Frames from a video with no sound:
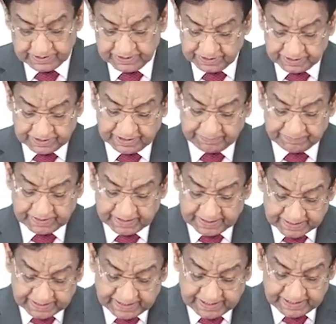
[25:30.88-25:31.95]
Treatment
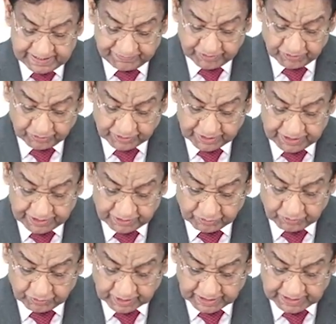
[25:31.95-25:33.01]
again, if you look
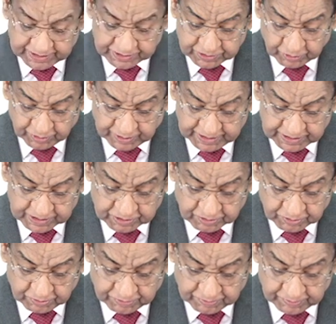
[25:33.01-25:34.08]
into azithromycin,